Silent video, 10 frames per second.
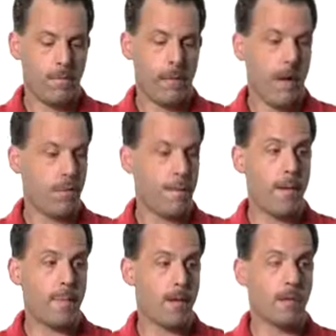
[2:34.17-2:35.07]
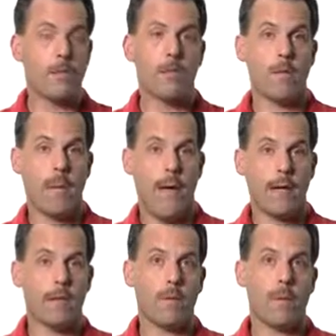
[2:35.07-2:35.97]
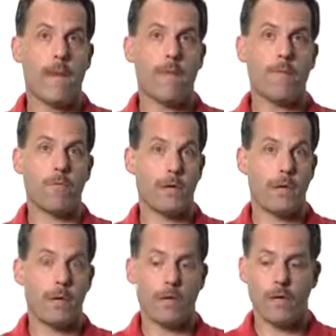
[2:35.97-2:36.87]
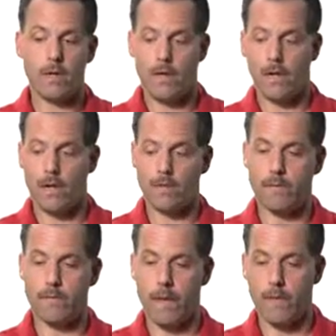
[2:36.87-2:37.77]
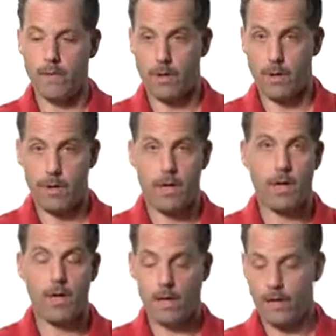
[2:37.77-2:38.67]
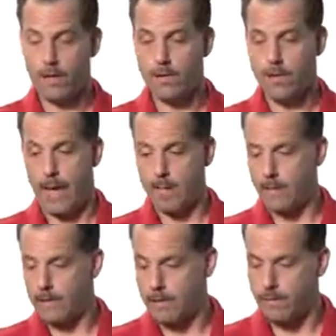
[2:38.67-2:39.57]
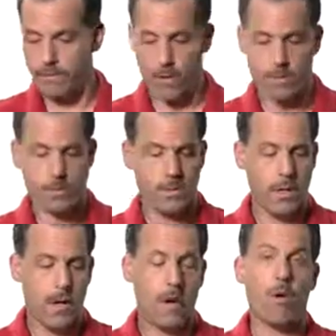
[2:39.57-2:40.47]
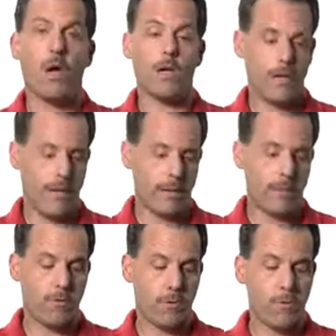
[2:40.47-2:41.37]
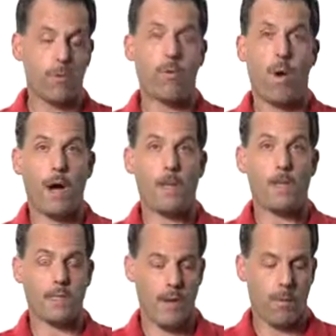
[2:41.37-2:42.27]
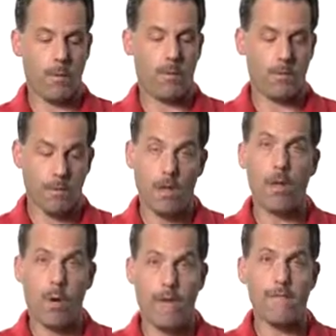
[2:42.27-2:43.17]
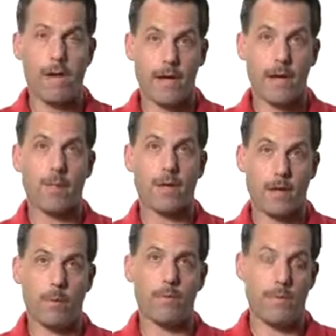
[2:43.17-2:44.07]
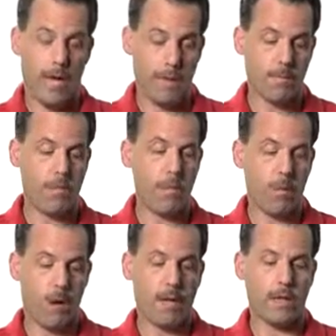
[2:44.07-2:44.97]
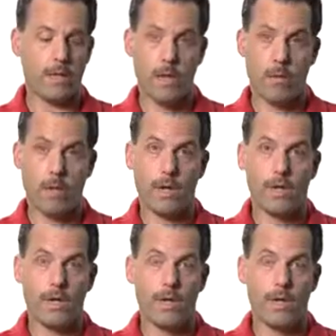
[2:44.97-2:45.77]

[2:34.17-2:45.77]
Now remember, the Mac that we have over here and all of these other tablets and phones are all connected to the wireless network, a Wi-Fi network that we've named wireless network.